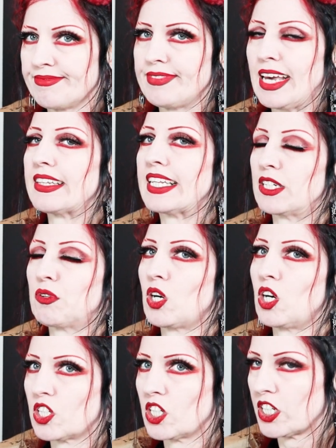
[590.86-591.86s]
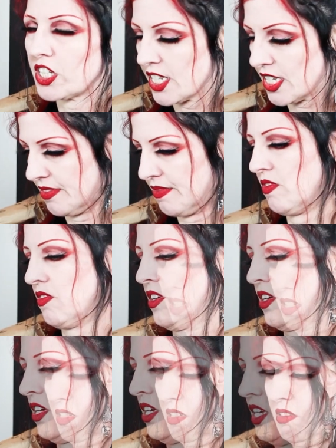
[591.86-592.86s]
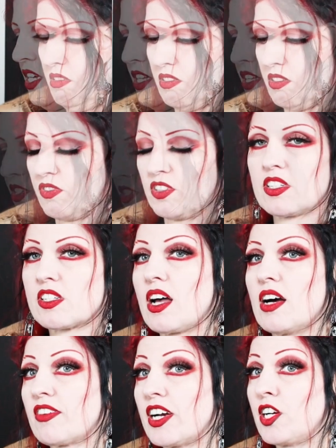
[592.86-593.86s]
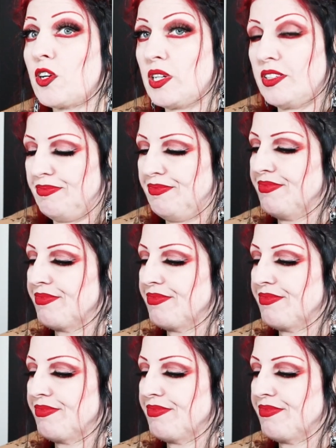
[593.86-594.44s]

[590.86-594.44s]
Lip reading: They think we're all cooks. So for this Alfredo one,